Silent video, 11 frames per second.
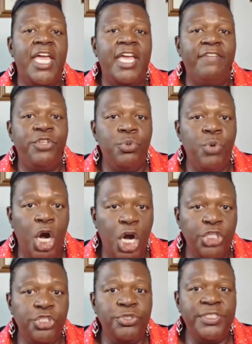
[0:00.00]
if you
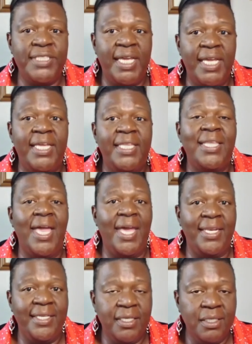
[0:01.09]
understand the
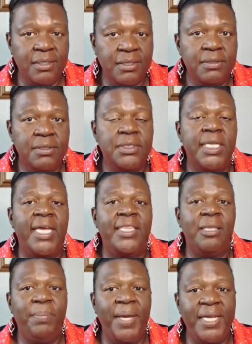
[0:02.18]
etiquette and
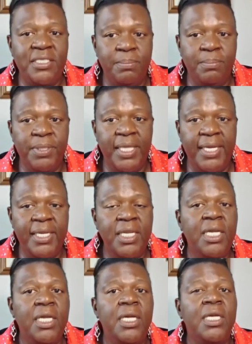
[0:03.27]
the pace of play,
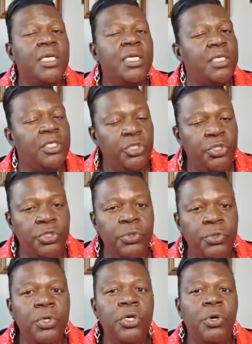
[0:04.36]

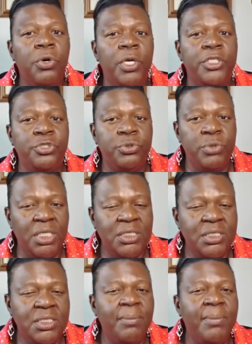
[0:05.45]
you're going to
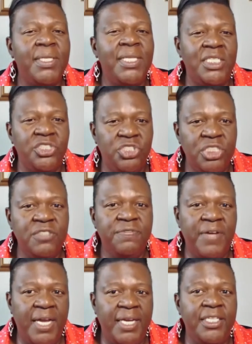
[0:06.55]
assimilate just
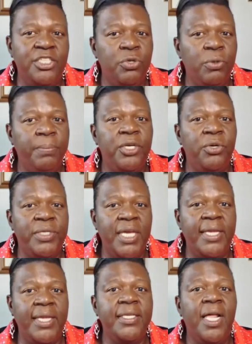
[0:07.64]
fine and you'll be
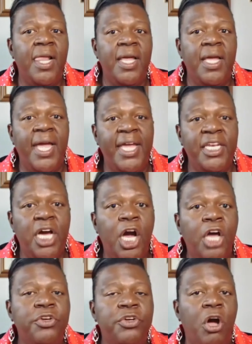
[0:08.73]
okay. And
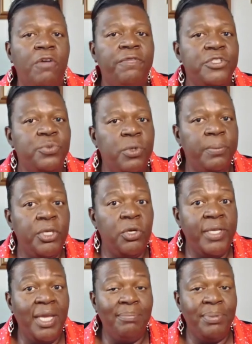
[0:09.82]
other golfers will be
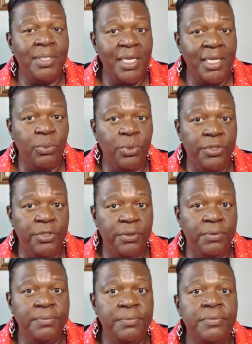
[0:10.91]
okay playing with
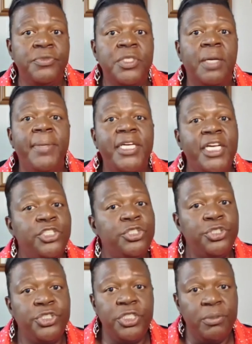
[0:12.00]
you because
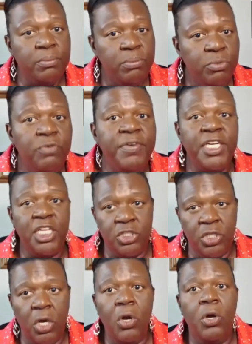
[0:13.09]
you're still moving
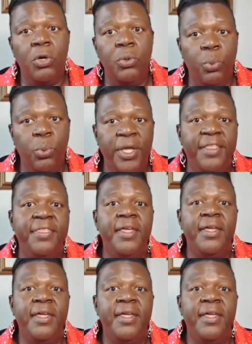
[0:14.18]
along with